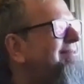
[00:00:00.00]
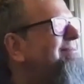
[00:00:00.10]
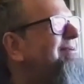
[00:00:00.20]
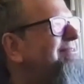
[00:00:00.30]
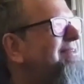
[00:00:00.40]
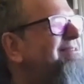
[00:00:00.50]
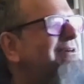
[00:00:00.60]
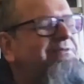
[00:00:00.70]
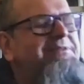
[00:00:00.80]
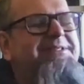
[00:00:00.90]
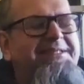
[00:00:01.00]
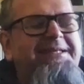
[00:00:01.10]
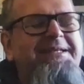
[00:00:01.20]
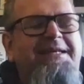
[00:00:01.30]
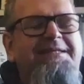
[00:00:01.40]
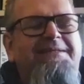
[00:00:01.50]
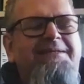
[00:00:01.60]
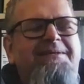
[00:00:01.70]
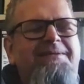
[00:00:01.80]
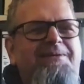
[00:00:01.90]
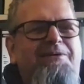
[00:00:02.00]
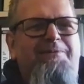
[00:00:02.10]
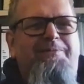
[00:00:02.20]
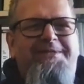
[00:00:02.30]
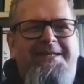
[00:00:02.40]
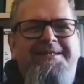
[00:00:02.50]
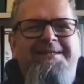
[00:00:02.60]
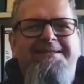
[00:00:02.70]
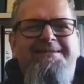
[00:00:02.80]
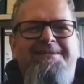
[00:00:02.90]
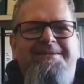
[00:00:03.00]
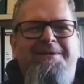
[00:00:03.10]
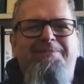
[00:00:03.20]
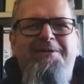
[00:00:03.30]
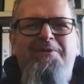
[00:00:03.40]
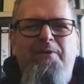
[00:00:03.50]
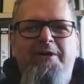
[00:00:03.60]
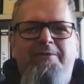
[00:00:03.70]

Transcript: interesting because it's often seen as or presented as a minimum